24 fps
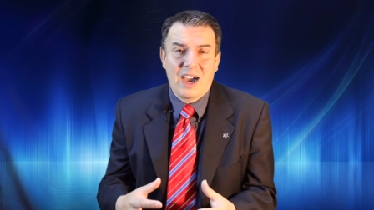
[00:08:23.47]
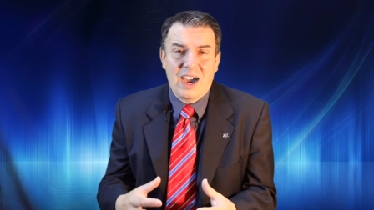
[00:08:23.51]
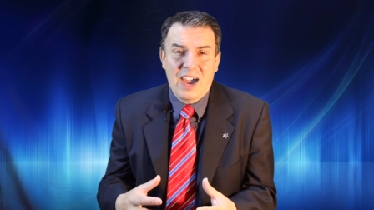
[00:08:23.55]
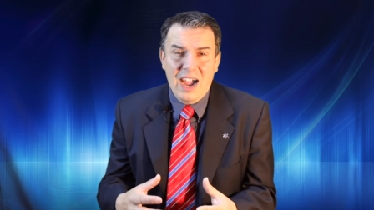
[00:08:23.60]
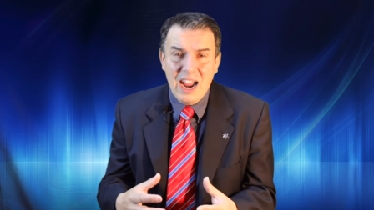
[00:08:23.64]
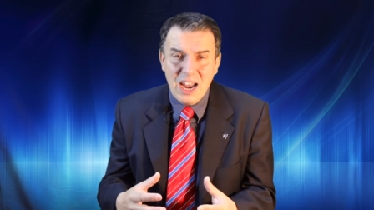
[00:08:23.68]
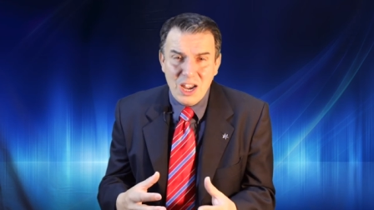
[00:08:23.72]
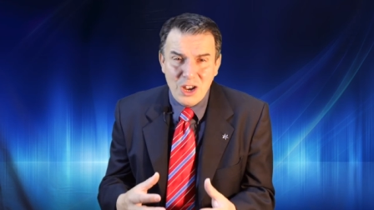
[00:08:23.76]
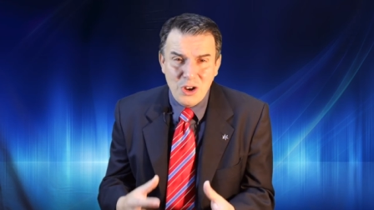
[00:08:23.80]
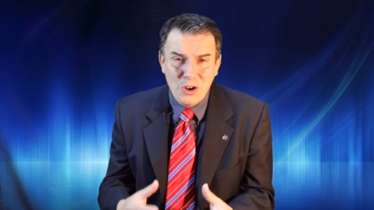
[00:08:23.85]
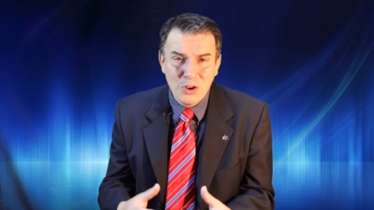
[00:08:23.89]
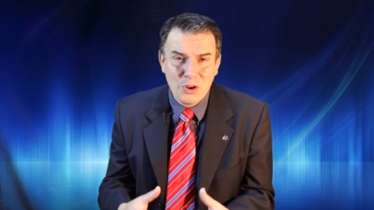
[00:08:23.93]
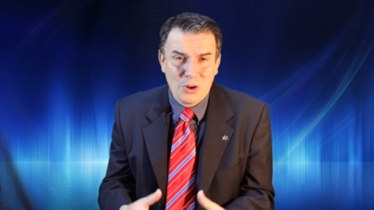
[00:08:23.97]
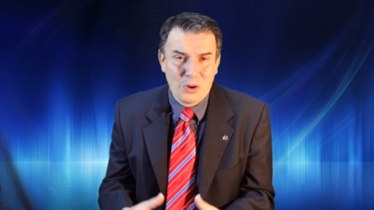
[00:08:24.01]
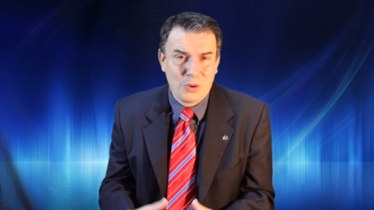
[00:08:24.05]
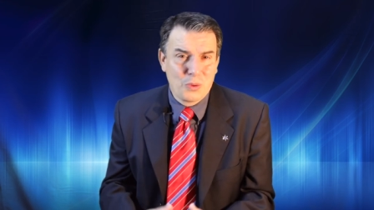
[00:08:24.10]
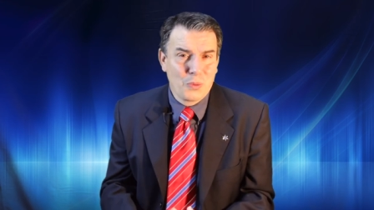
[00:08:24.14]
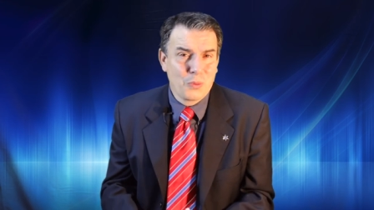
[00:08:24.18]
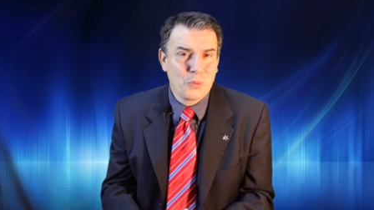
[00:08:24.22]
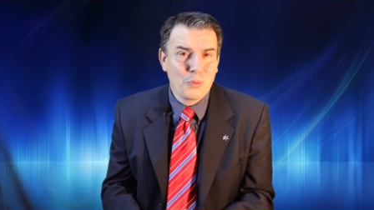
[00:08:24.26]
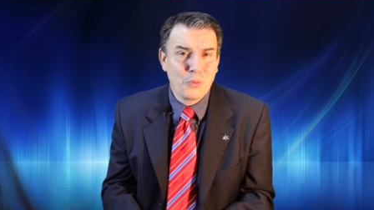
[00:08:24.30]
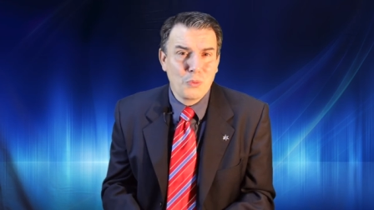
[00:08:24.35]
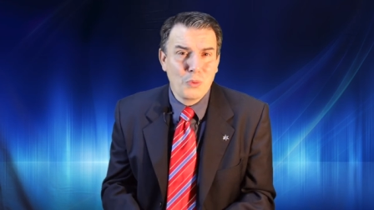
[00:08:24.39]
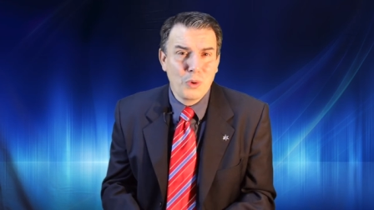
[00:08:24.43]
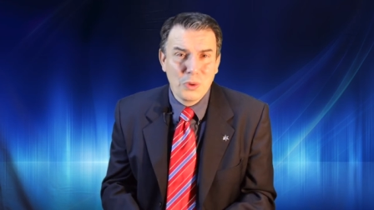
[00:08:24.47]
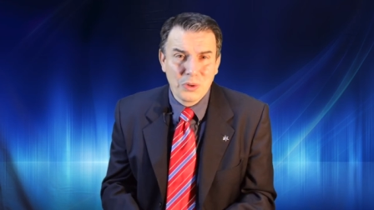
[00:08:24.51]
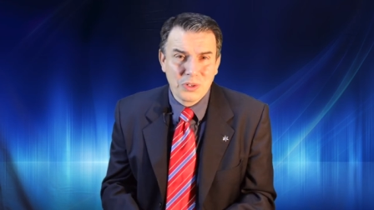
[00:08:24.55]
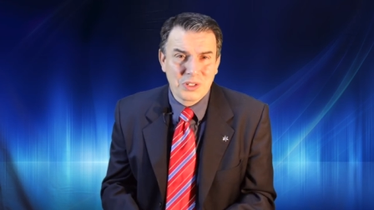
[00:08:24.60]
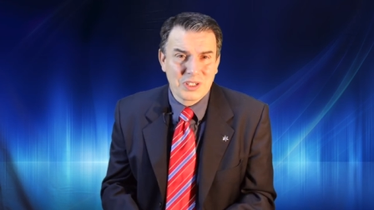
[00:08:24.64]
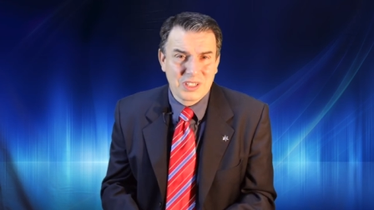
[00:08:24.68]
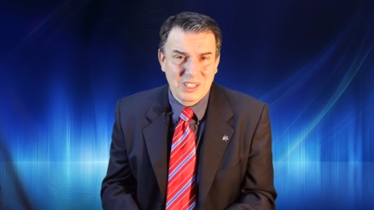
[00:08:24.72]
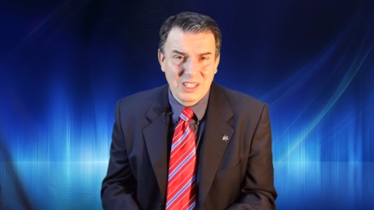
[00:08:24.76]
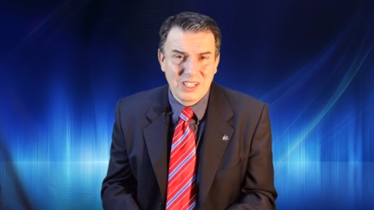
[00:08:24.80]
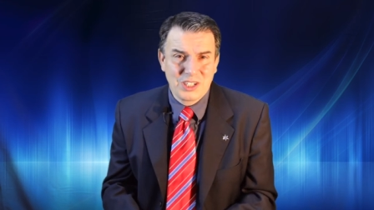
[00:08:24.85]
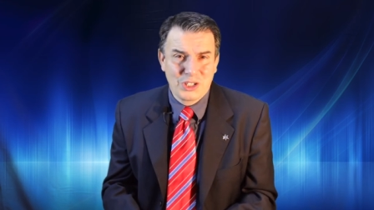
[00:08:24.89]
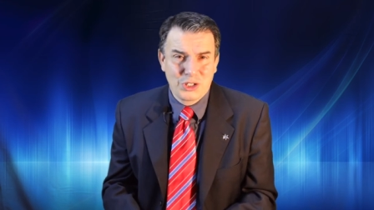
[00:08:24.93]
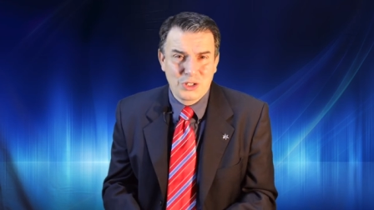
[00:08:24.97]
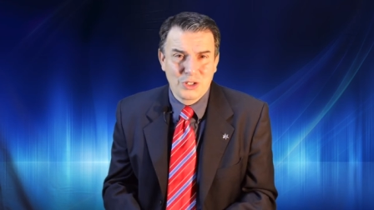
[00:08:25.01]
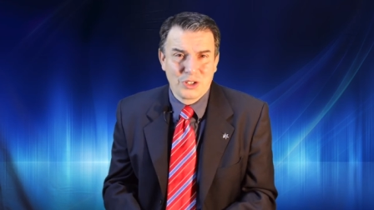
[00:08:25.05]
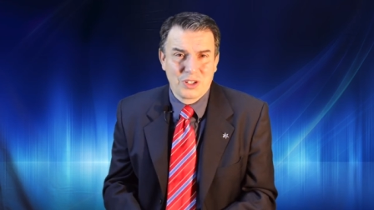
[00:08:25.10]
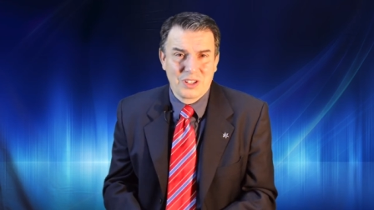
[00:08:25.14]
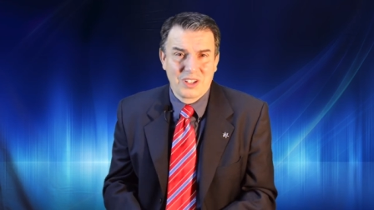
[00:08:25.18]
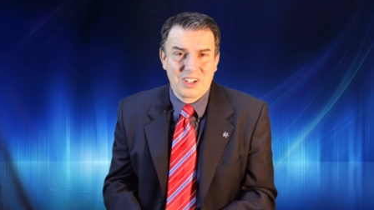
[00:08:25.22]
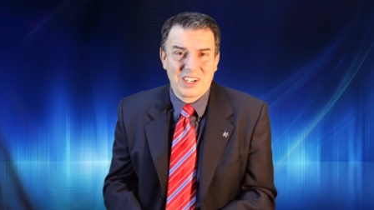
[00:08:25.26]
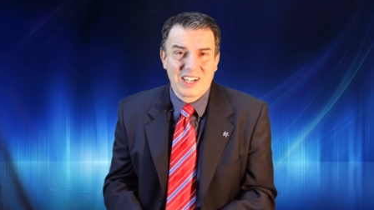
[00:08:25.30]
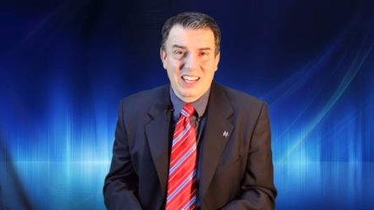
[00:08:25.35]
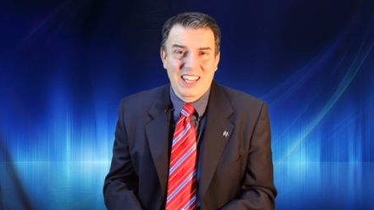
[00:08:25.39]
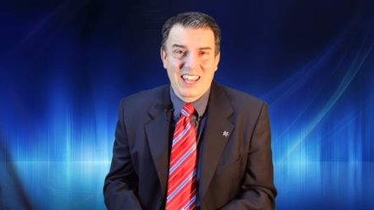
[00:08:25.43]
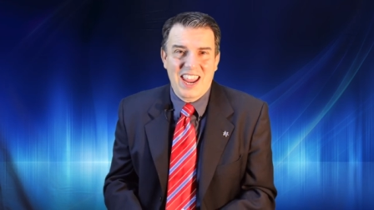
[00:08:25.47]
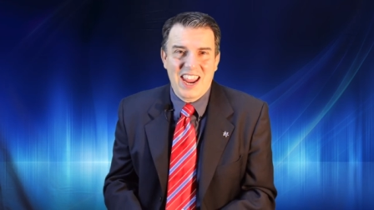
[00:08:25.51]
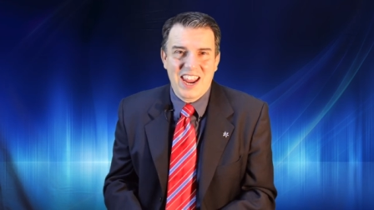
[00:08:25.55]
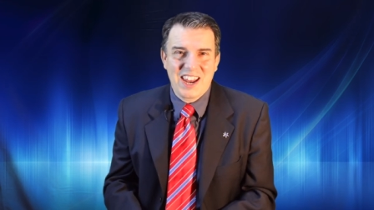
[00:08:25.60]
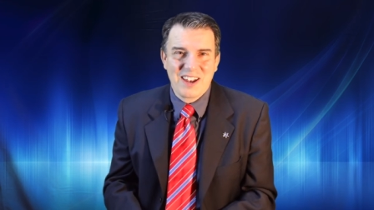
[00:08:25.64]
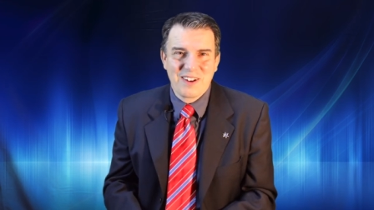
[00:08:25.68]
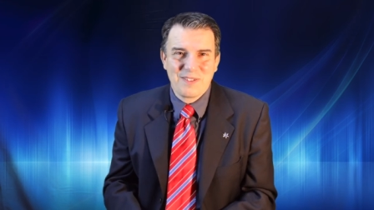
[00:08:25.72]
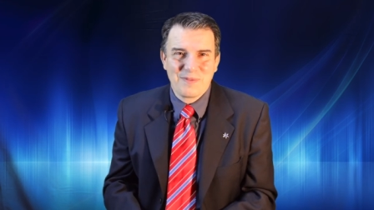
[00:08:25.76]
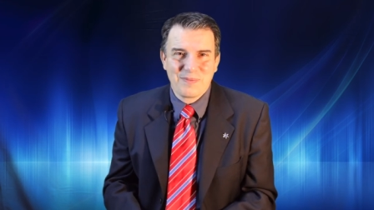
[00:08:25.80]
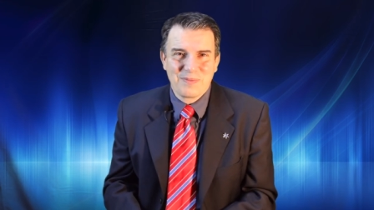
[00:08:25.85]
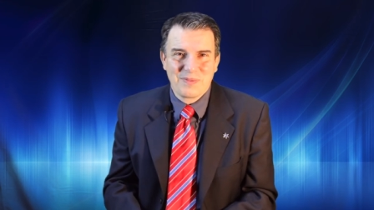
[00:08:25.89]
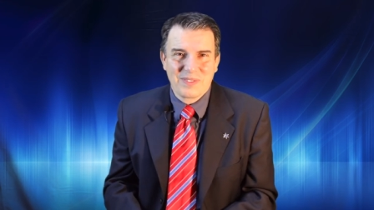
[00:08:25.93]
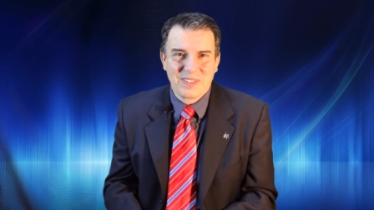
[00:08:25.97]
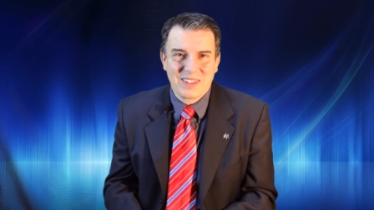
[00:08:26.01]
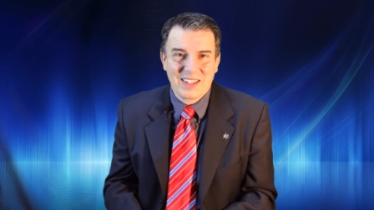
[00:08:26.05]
I know we will see each other again,